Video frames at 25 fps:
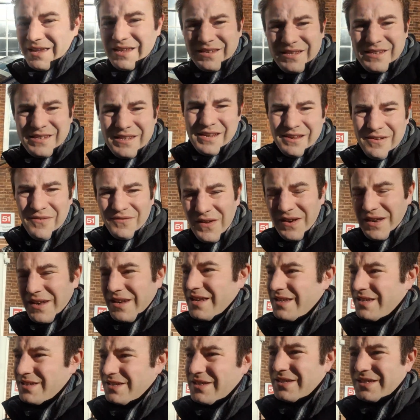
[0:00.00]
It's funny,
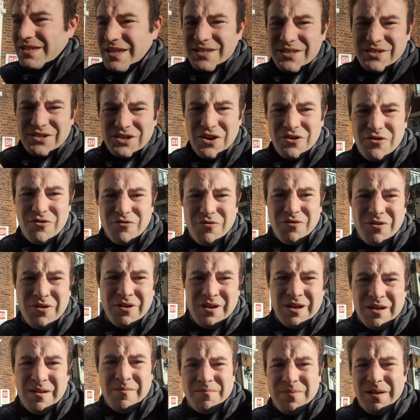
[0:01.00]
it's because there's two
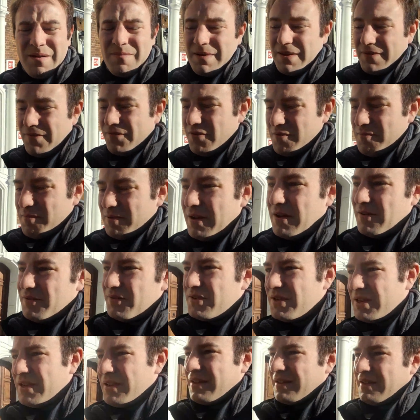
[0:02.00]
public
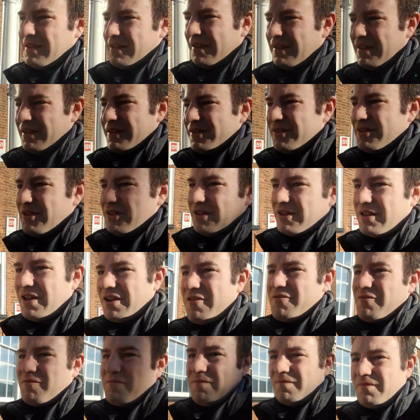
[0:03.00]
footpaths that
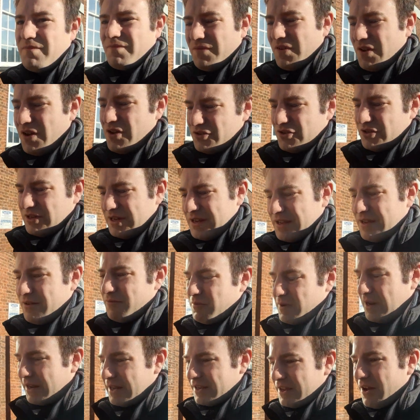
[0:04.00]
go virtually,
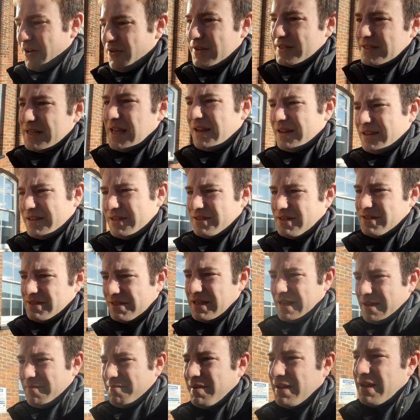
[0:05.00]
well, they go exactly to the
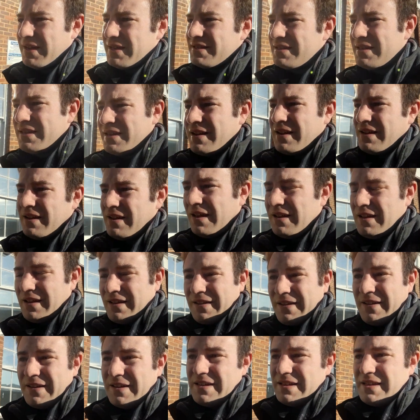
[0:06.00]
same place.
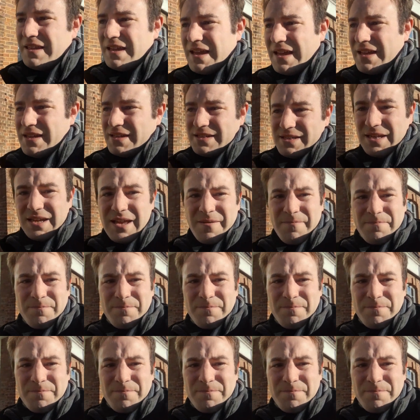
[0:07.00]
There's